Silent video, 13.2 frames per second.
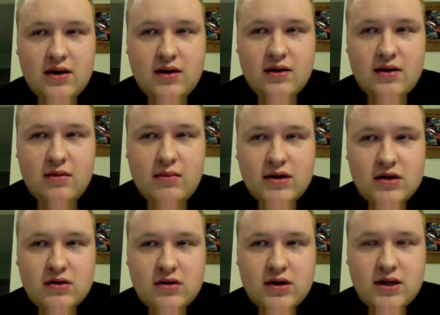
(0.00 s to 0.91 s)

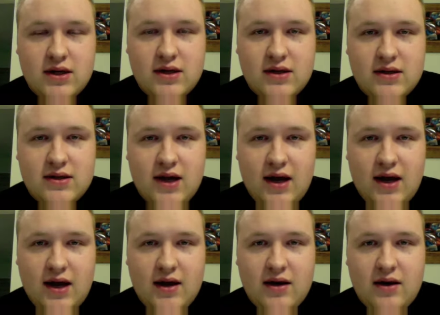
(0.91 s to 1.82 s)
mysteries
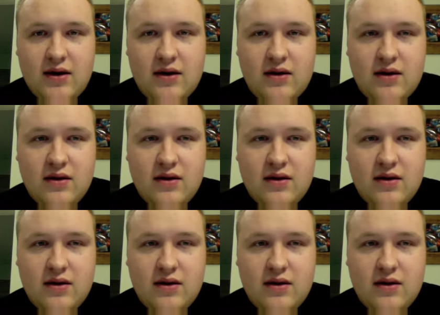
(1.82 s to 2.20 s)
and